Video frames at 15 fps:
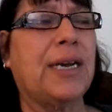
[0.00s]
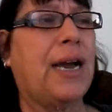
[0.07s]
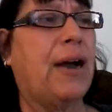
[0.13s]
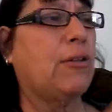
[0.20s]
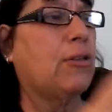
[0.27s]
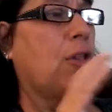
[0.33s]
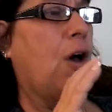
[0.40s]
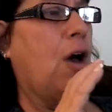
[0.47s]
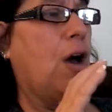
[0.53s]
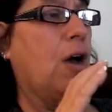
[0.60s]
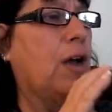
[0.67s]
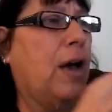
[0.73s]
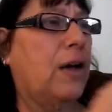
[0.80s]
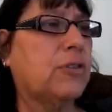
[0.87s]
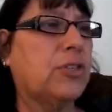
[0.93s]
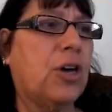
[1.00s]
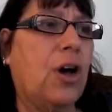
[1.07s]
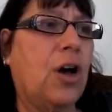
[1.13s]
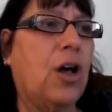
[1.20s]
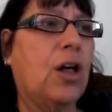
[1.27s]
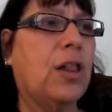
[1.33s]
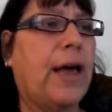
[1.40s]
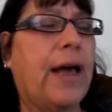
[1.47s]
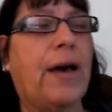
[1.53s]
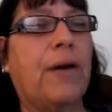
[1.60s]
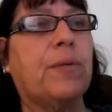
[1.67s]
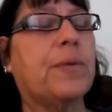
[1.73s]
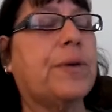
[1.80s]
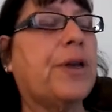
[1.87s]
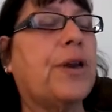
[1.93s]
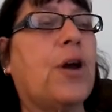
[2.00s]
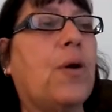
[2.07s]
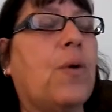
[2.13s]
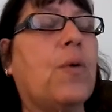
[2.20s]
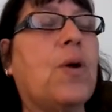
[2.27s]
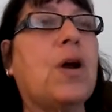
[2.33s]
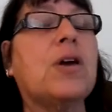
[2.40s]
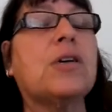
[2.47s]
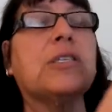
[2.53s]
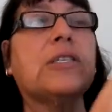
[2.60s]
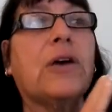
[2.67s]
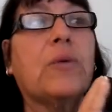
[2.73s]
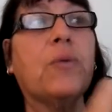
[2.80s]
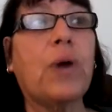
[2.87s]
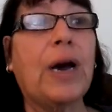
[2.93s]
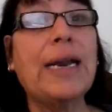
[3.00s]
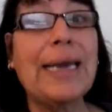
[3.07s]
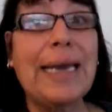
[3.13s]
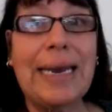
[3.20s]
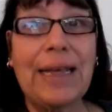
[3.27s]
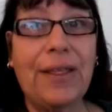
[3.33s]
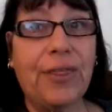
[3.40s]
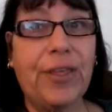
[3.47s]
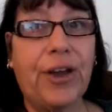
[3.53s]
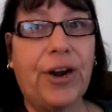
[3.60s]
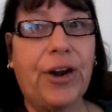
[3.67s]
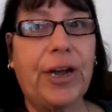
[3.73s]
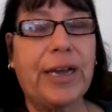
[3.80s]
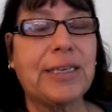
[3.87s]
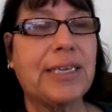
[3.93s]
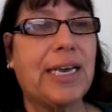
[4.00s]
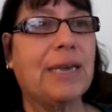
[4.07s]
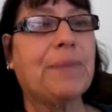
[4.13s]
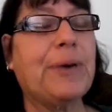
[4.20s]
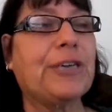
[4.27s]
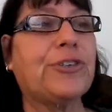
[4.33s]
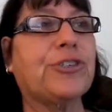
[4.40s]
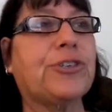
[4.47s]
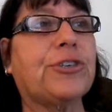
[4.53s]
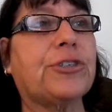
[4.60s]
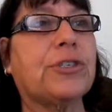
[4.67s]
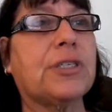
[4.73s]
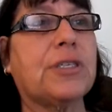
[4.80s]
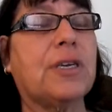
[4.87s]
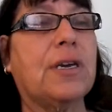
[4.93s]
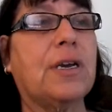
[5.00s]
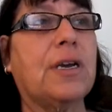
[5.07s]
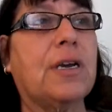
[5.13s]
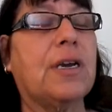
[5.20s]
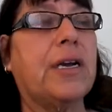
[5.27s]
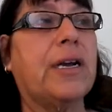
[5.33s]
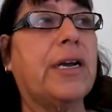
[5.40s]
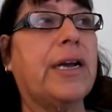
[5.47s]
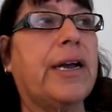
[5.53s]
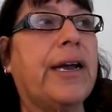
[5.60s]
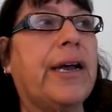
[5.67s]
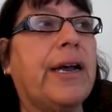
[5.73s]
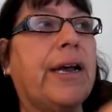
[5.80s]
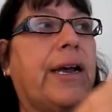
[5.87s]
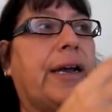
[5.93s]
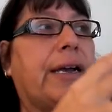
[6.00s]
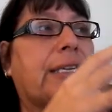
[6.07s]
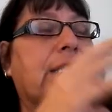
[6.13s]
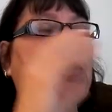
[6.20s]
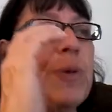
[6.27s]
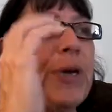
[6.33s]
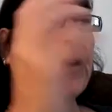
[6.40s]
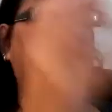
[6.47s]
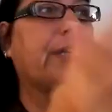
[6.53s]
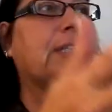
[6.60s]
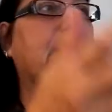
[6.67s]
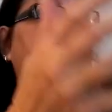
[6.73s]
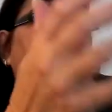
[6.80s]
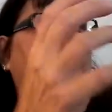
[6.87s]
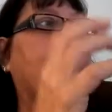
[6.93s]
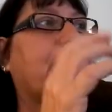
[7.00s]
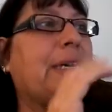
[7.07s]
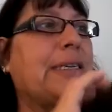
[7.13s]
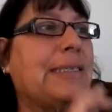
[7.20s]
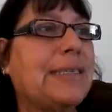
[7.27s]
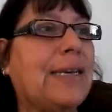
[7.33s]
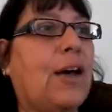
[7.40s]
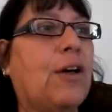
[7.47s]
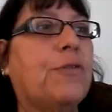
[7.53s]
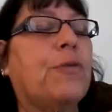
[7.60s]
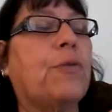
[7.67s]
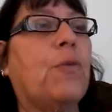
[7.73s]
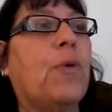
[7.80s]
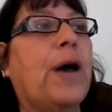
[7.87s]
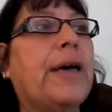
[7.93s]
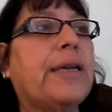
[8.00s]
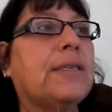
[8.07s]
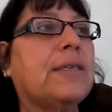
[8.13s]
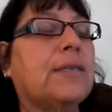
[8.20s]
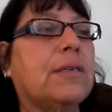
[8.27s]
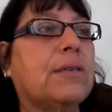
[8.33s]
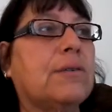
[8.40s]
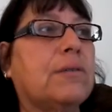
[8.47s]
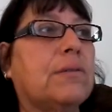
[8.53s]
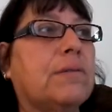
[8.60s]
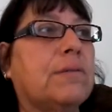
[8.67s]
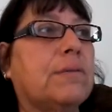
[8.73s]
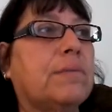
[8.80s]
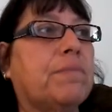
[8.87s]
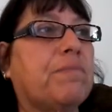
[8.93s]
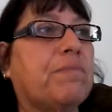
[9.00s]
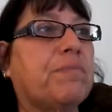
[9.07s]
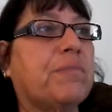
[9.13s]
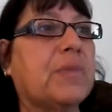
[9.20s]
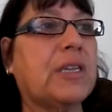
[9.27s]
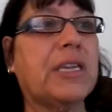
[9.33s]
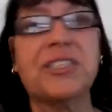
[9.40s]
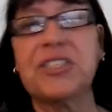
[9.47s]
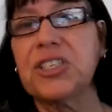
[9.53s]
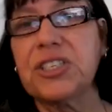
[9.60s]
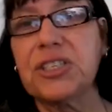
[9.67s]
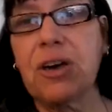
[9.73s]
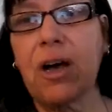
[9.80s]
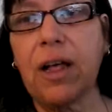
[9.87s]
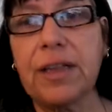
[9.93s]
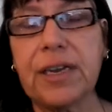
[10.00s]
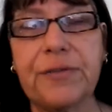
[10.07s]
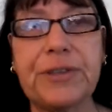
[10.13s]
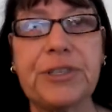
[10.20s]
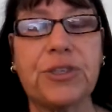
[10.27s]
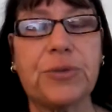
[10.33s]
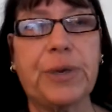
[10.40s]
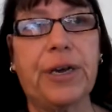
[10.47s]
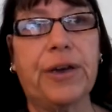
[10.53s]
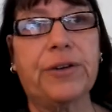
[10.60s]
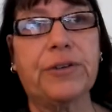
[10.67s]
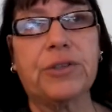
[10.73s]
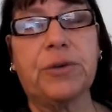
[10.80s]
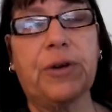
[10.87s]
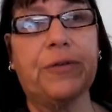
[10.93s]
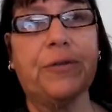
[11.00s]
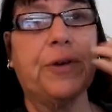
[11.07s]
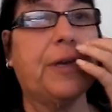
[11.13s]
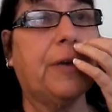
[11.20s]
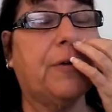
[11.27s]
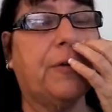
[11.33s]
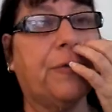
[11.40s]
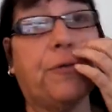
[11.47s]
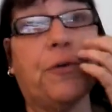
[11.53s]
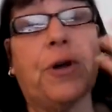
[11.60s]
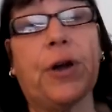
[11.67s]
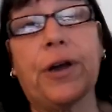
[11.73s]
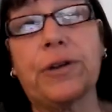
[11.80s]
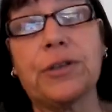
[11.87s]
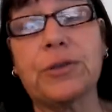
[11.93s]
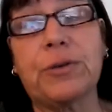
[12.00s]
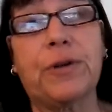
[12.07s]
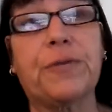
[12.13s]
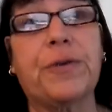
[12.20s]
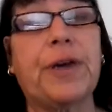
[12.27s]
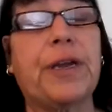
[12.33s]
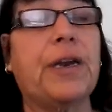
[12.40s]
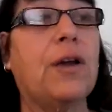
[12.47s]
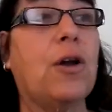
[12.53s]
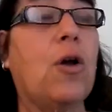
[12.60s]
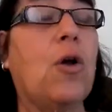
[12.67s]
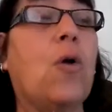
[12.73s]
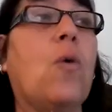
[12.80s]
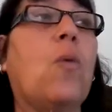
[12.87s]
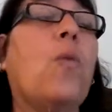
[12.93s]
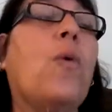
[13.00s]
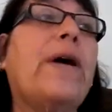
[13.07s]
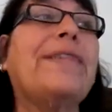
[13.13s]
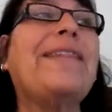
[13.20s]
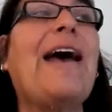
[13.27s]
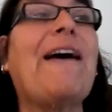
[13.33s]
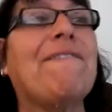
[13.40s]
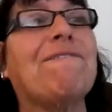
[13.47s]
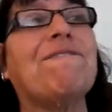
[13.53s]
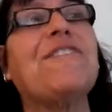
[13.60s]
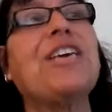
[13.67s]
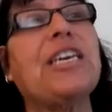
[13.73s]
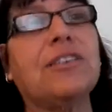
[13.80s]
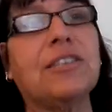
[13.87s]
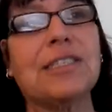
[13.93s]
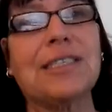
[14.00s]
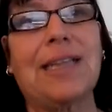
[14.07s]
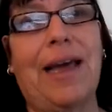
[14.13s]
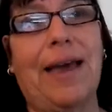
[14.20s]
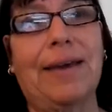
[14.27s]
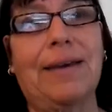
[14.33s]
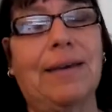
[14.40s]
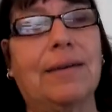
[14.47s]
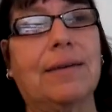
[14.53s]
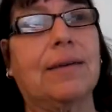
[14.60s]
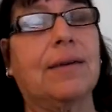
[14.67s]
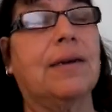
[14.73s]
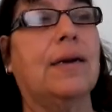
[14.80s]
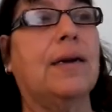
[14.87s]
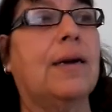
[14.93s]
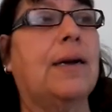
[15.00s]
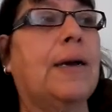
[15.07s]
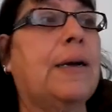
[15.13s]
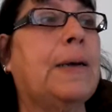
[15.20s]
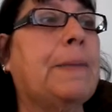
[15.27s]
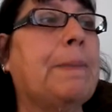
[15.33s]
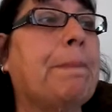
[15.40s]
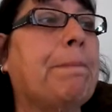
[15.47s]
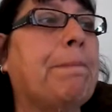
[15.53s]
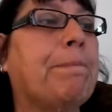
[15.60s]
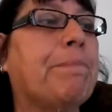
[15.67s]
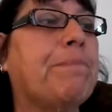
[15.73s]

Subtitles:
how long, how tall, how, so I want to get in there and take pictures, experience it for myself, let's just call it, if it's 300 square foot or 400 square foot, what that feels like. Because